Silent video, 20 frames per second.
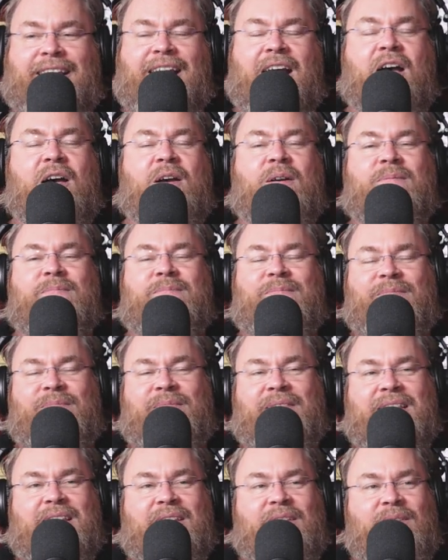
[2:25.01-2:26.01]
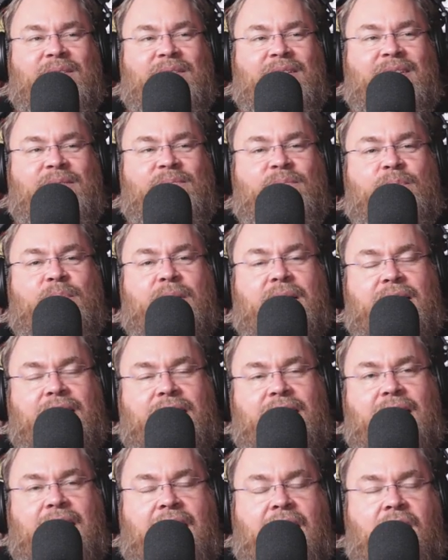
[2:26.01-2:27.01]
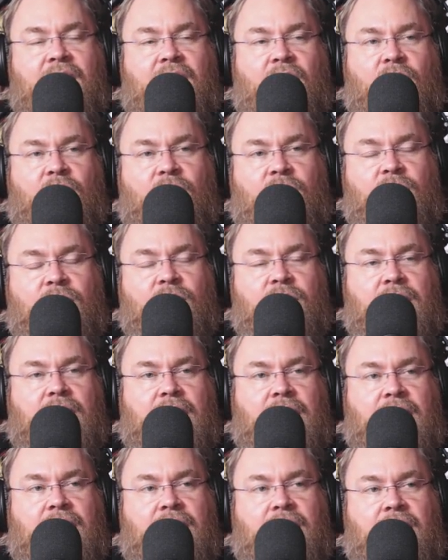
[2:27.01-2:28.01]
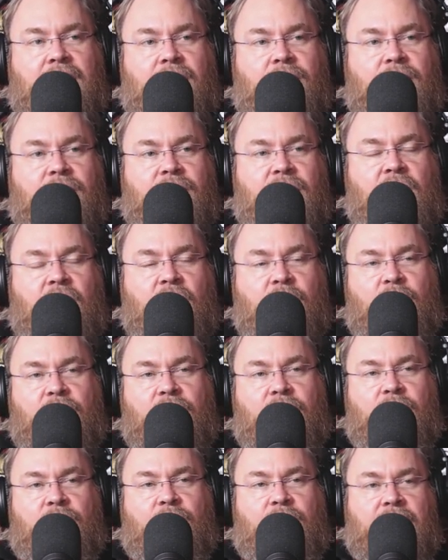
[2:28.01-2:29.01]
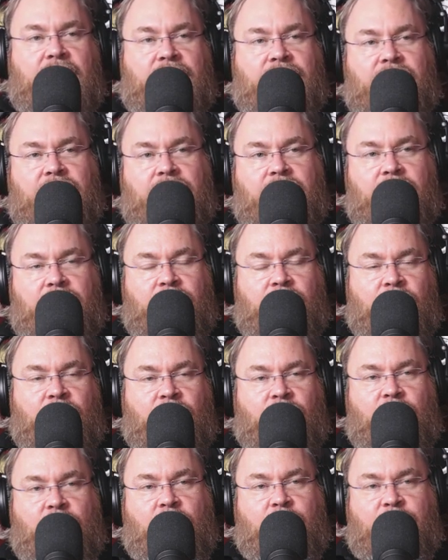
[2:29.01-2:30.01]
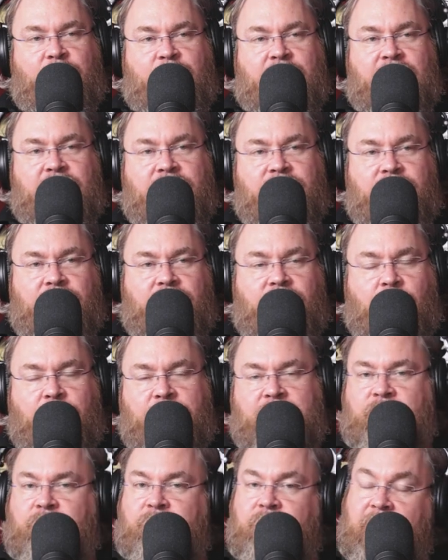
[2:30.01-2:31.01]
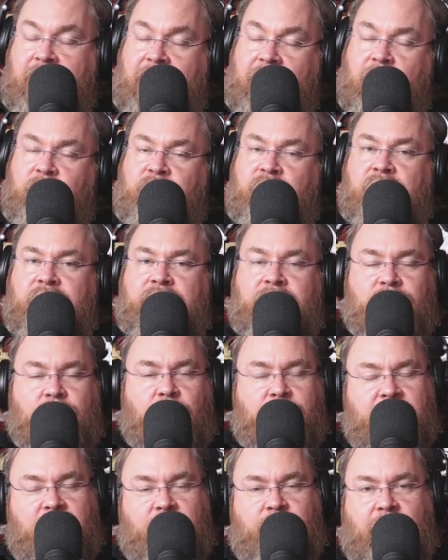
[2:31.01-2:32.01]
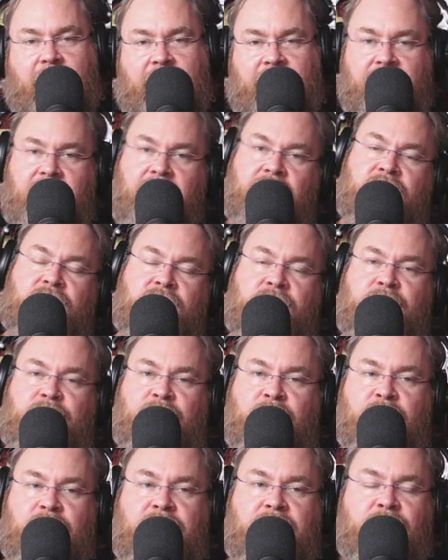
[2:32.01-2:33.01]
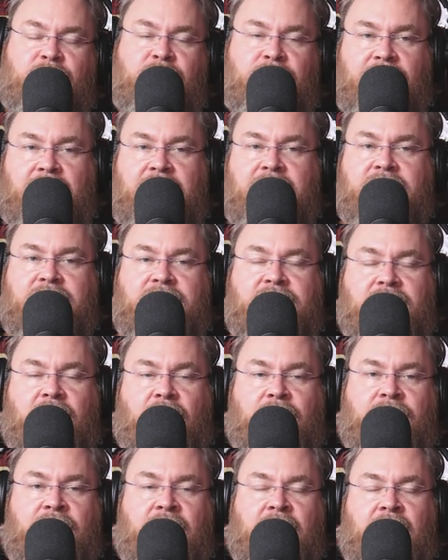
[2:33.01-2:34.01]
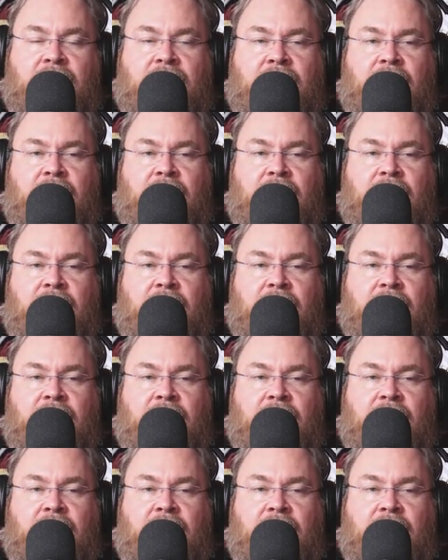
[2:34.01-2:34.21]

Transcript: Um, frame drops. But now, um, you know, we're uh, the what we've been doing, what we do now versus what we did back then are two very different things. So, mm.